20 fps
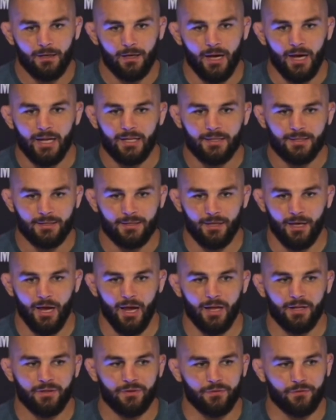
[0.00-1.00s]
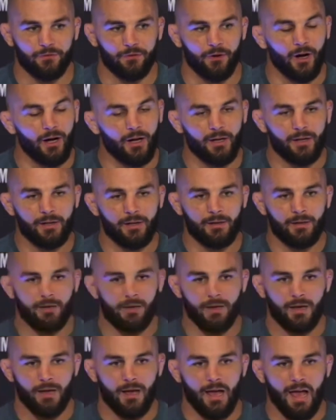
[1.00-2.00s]
it's fun
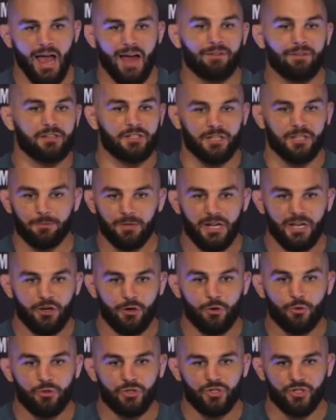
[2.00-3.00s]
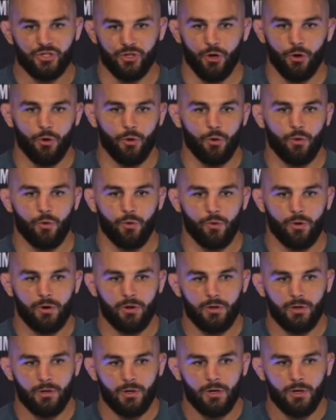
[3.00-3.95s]
having somebody who's so